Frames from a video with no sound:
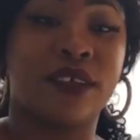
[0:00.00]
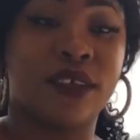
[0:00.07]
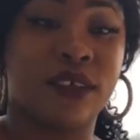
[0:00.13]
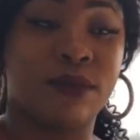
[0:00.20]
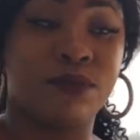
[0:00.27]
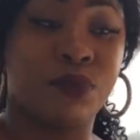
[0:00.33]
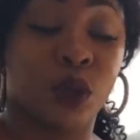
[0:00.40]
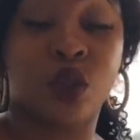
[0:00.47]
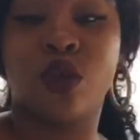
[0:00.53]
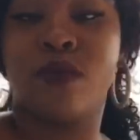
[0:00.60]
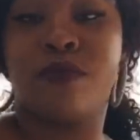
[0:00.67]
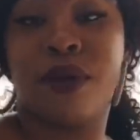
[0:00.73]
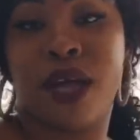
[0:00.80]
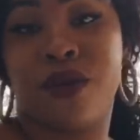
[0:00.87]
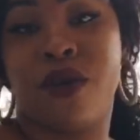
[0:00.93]
the bottom
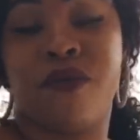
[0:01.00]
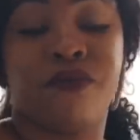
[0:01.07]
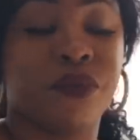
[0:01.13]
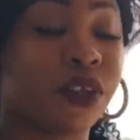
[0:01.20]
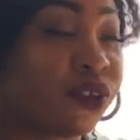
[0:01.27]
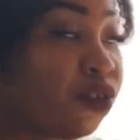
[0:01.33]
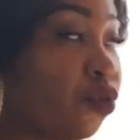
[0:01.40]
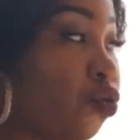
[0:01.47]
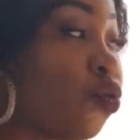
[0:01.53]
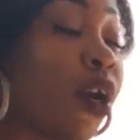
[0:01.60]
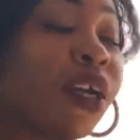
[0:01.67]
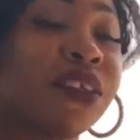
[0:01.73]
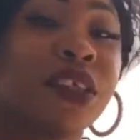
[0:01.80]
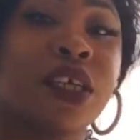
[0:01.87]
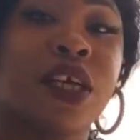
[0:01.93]
part of this
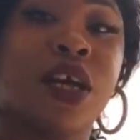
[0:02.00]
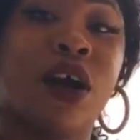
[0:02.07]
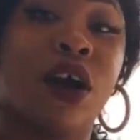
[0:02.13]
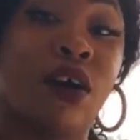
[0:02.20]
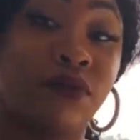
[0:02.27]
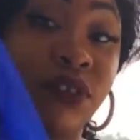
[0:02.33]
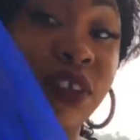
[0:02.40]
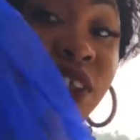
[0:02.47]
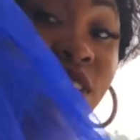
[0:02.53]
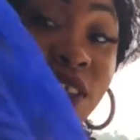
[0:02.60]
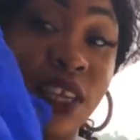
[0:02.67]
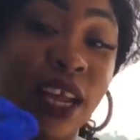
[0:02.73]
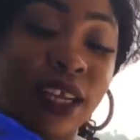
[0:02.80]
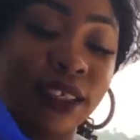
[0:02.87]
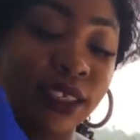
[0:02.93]
dress, of this
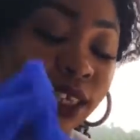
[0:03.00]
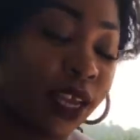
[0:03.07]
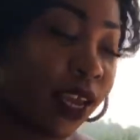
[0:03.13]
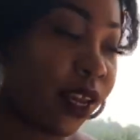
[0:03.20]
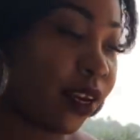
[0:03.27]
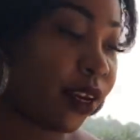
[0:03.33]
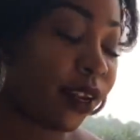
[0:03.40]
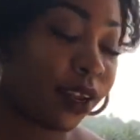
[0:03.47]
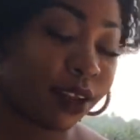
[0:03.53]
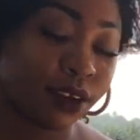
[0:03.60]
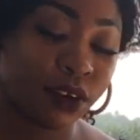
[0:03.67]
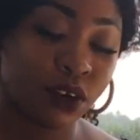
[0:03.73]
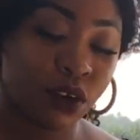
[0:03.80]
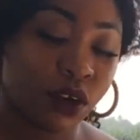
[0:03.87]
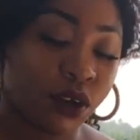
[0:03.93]
net, and
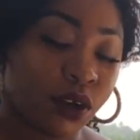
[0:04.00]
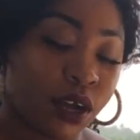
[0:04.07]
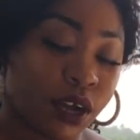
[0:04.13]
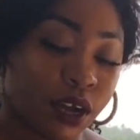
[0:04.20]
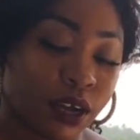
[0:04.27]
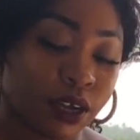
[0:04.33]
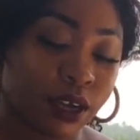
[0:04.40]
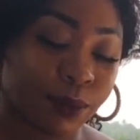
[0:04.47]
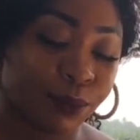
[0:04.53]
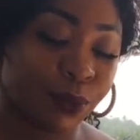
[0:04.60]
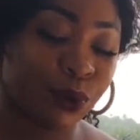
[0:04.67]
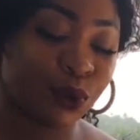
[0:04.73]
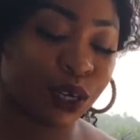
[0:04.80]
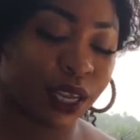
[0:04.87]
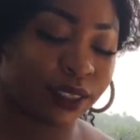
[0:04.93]
then
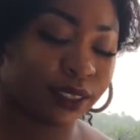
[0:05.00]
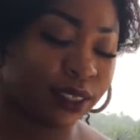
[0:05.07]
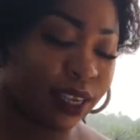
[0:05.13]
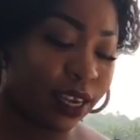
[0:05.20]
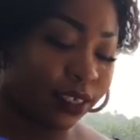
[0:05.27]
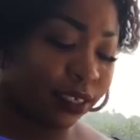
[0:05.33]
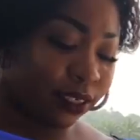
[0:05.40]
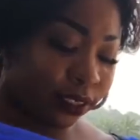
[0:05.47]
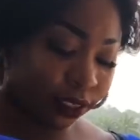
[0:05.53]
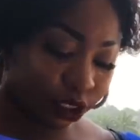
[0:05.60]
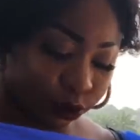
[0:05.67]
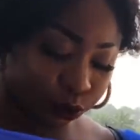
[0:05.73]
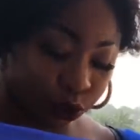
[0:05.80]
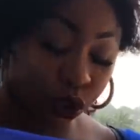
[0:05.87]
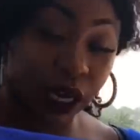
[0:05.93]
put at the
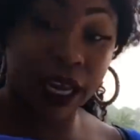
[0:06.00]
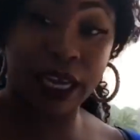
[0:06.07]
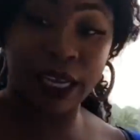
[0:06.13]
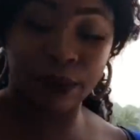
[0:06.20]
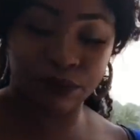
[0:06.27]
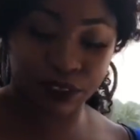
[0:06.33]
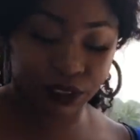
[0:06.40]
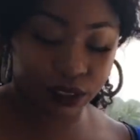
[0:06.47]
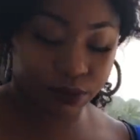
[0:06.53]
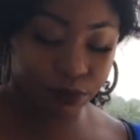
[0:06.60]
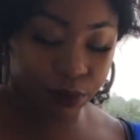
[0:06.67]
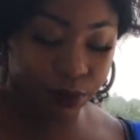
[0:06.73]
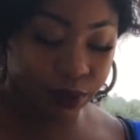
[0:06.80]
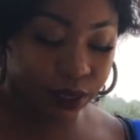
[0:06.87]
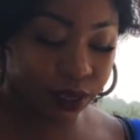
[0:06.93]
detachable clips,
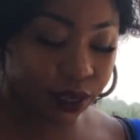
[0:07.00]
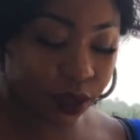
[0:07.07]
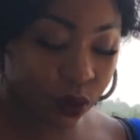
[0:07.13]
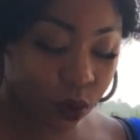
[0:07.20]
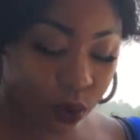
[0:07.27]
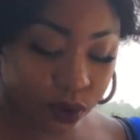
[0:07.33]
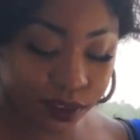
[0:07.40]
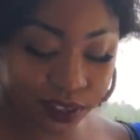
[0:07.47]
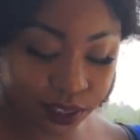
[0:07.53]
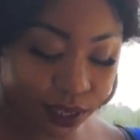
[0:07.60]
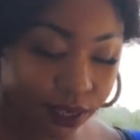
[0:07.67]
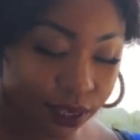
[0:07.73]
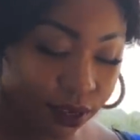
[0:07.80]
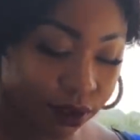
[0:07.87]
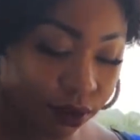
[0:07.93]
maybe hooks
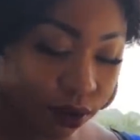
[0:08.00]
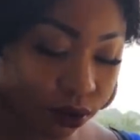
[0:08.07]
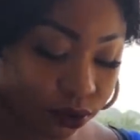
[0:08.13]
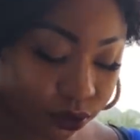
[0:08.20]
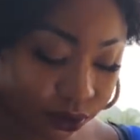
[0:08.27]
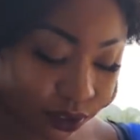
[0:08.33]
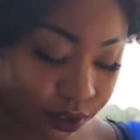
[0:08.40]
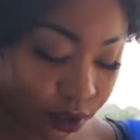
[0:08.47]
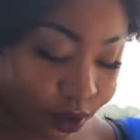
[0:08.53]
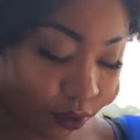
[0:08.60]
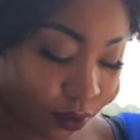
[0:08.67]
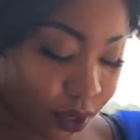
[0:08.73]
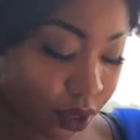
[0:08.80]
and all those stuff,